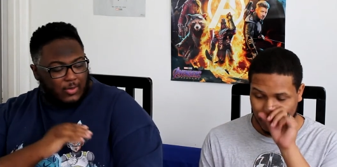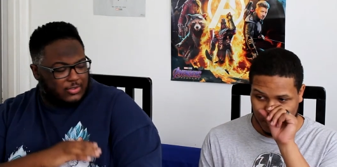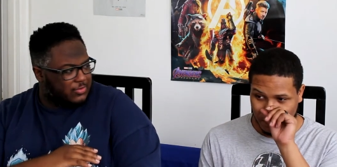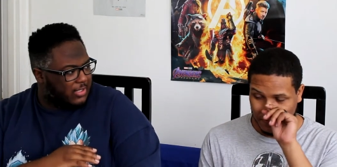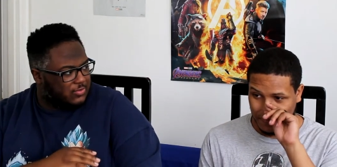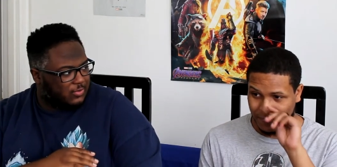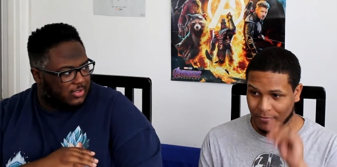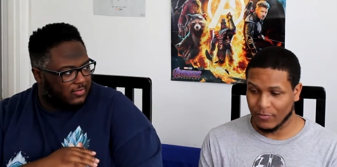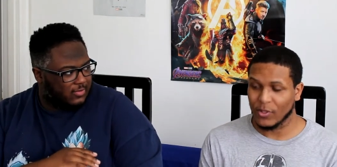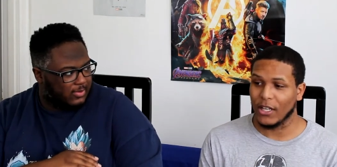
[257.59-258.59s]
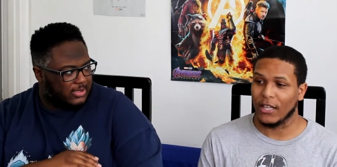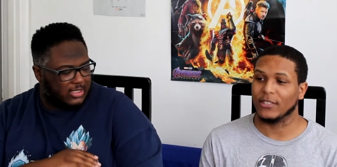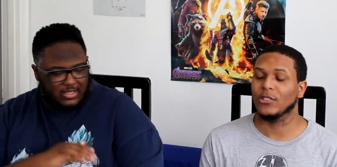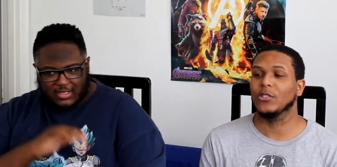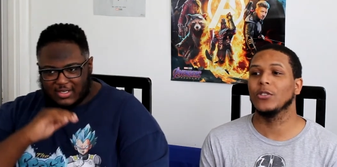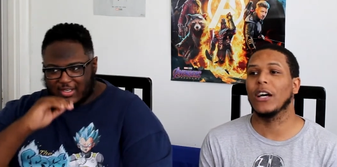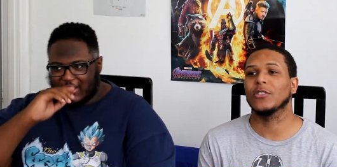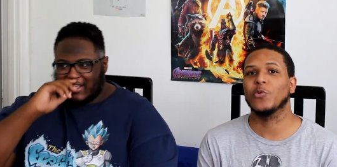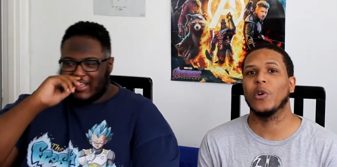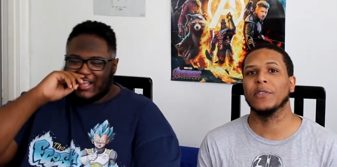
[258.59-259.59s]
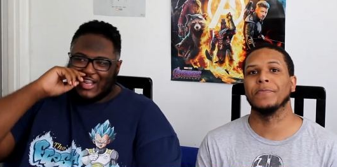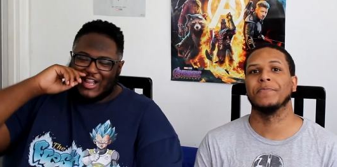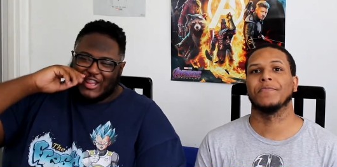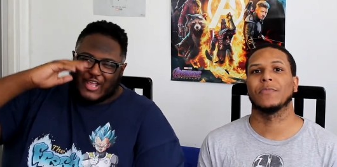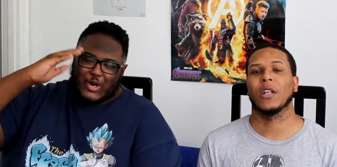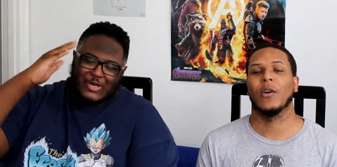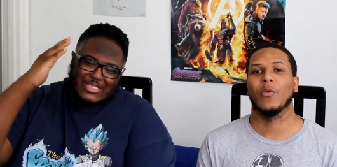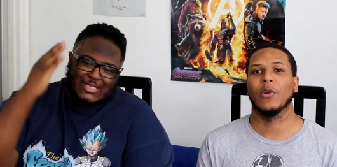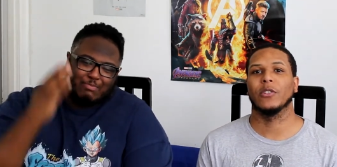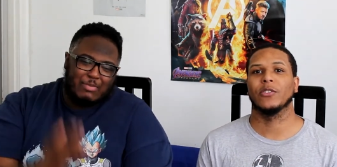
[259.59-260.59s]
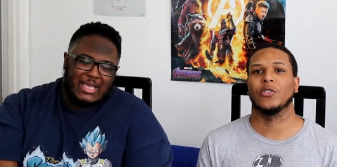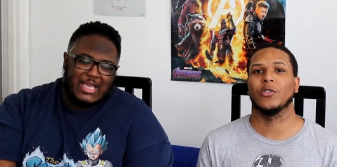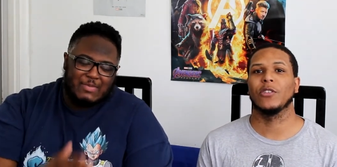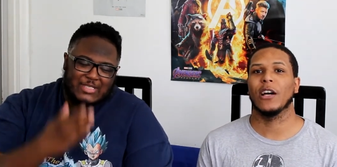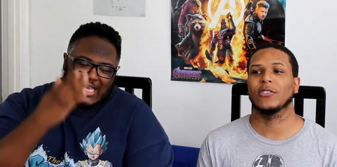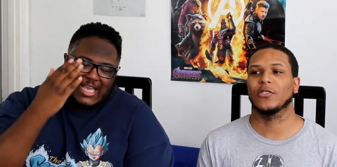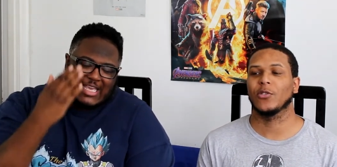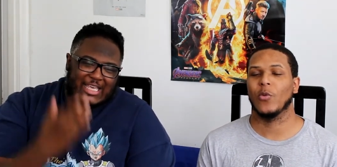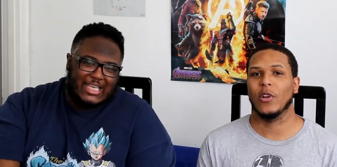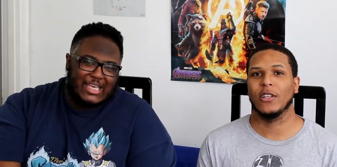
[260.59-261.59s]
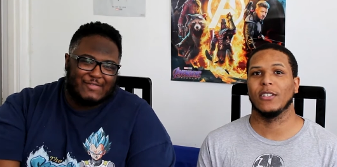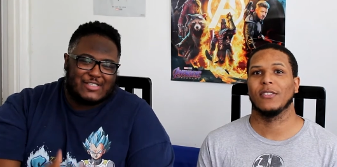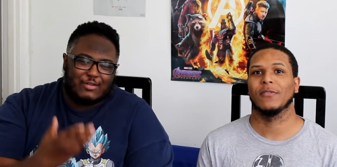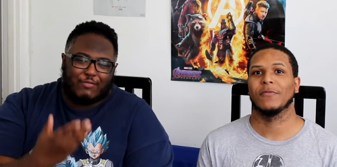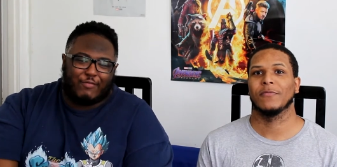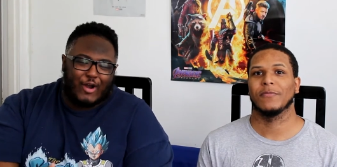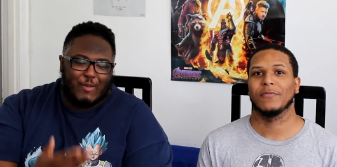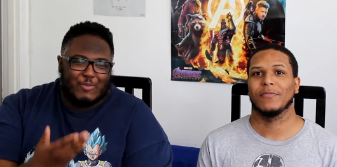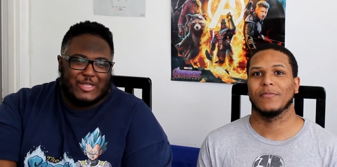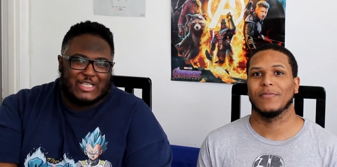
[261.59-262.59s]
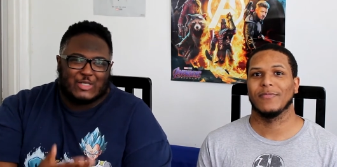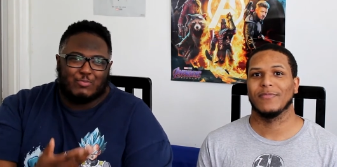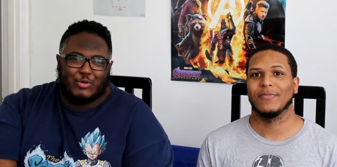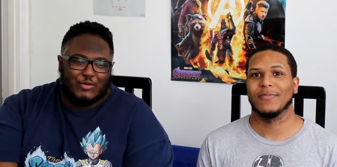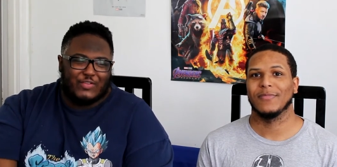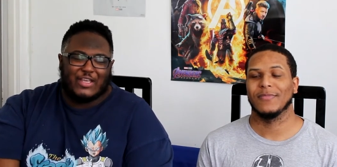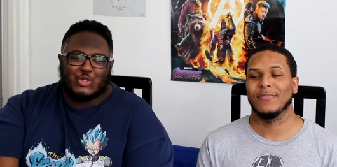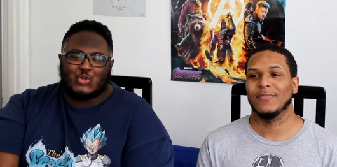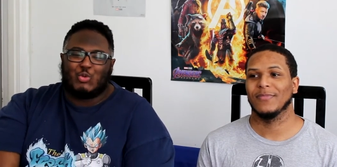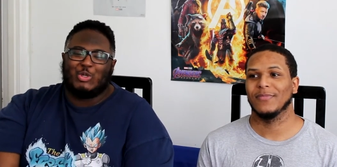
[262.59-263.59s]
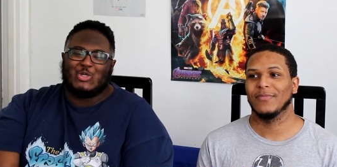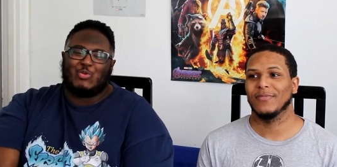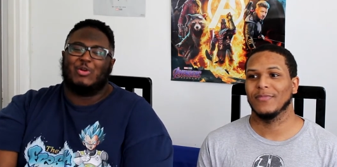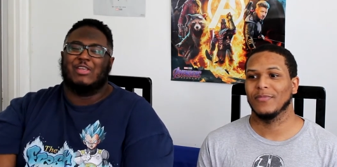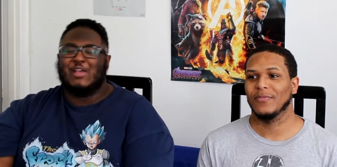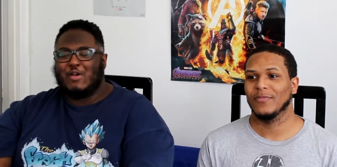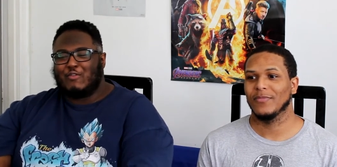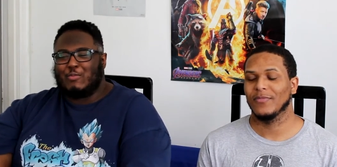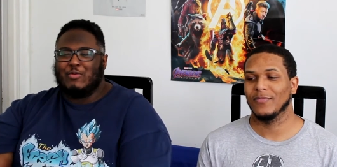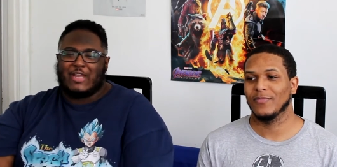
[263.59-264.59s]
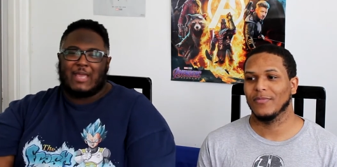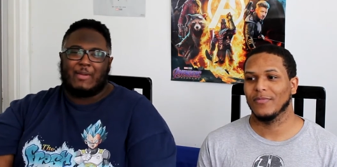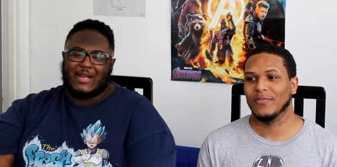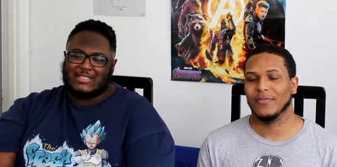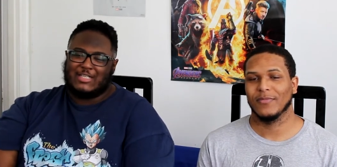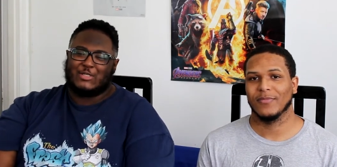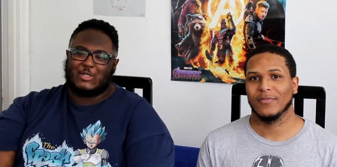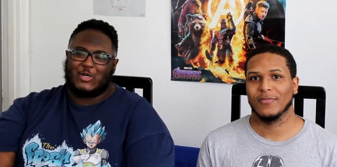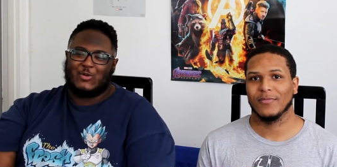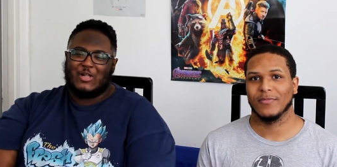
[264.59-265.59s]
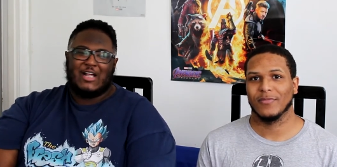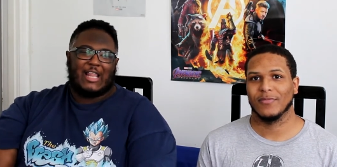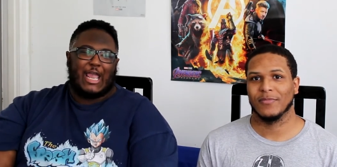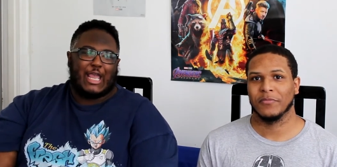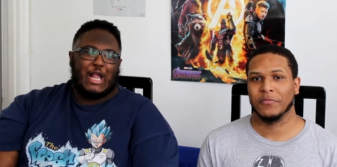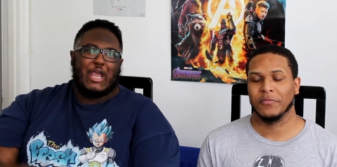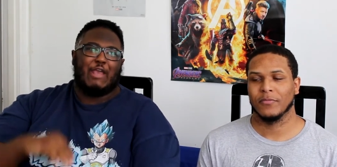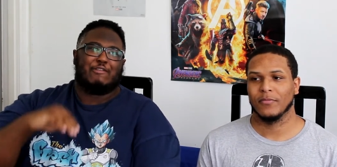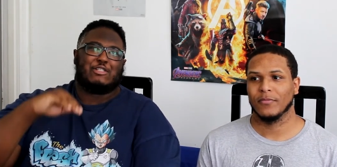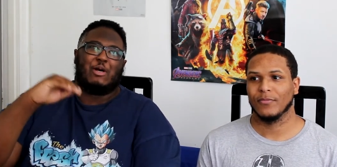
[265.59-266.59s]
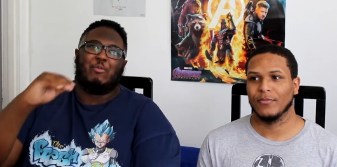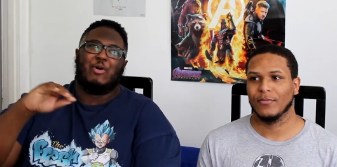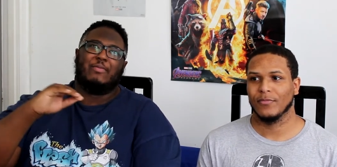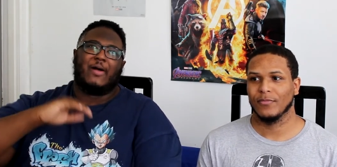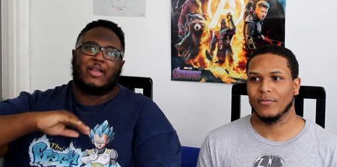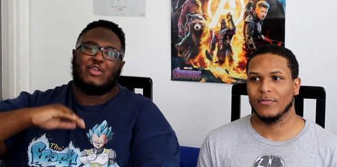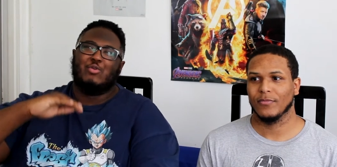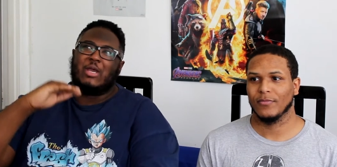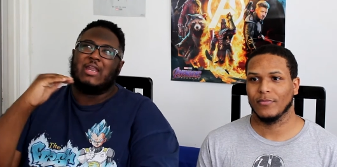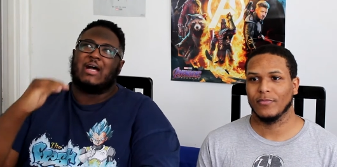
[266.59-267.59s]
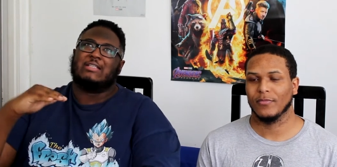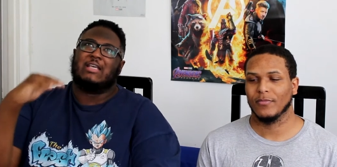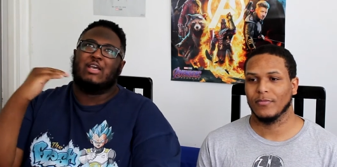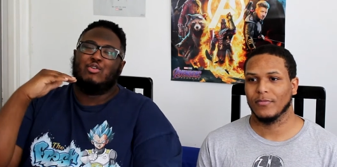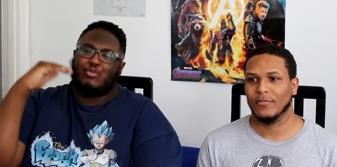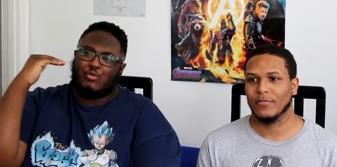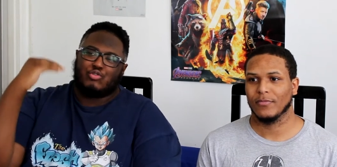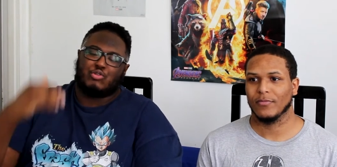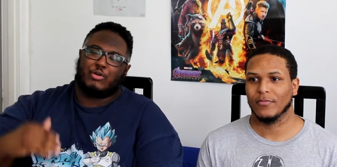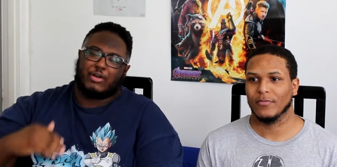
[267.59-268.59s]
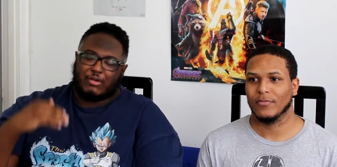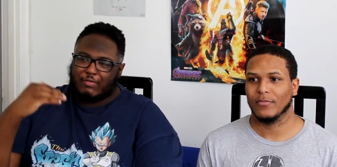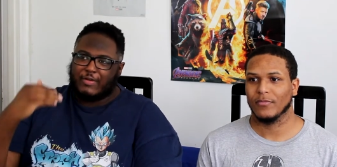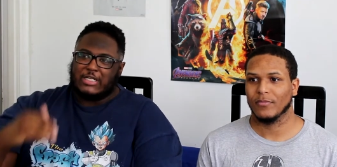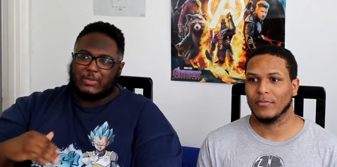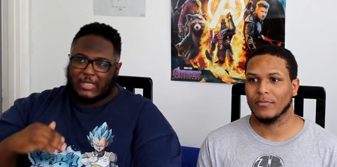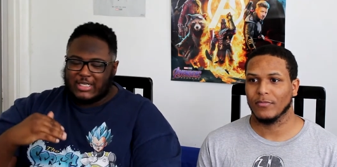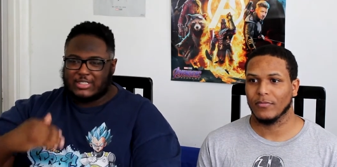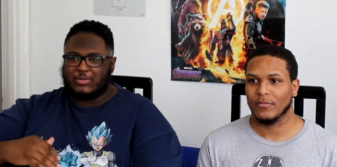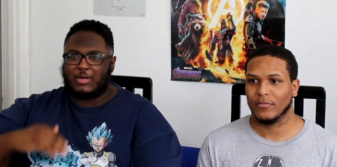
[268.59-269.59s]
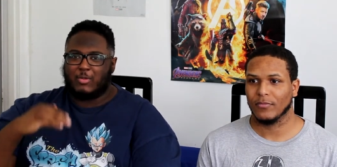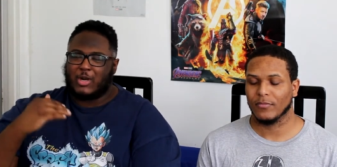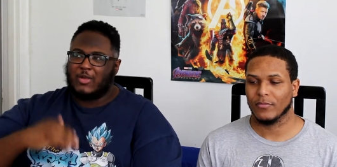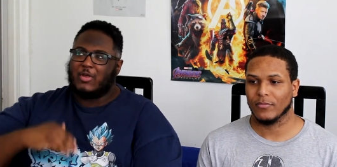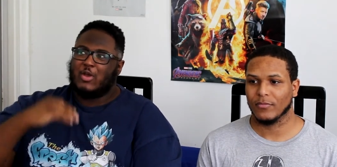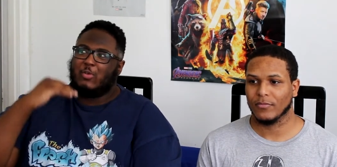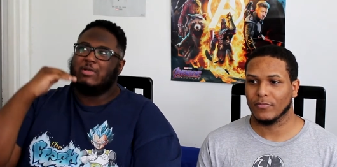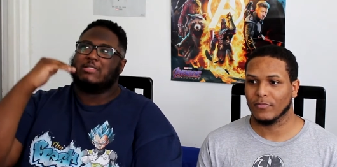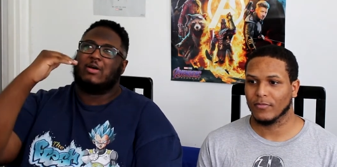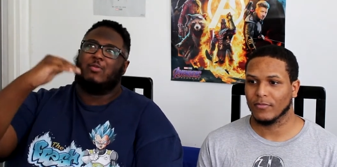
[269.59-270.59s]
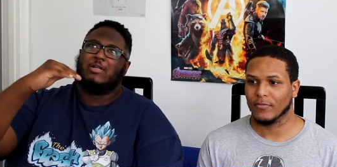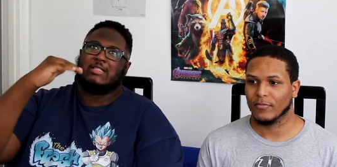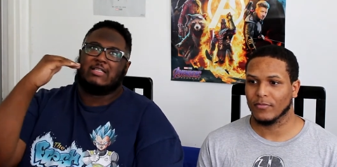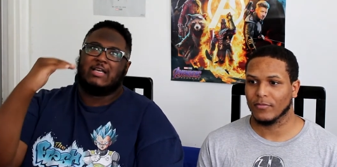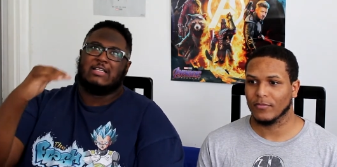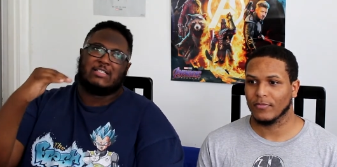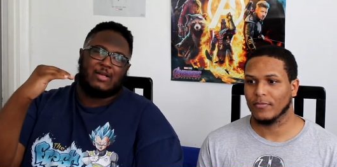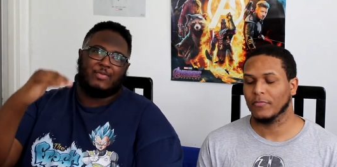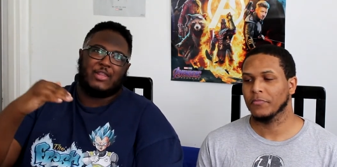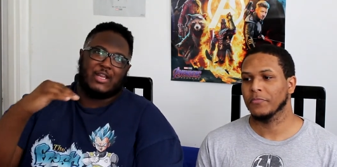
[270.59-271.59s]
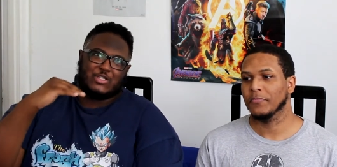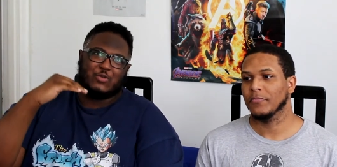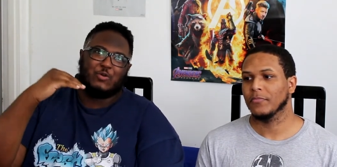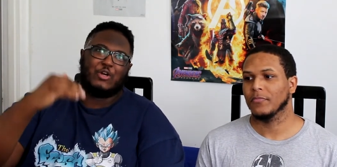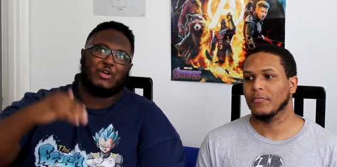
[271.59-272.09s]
Speaker 1: what 2001. Yes, 2001. There is memes and gifts from this movie in 2020 from a movie that came out 19 years ago. Like if someone like you cannot say you go on Twitter, Facebook, Instagram, right? When someone says something that you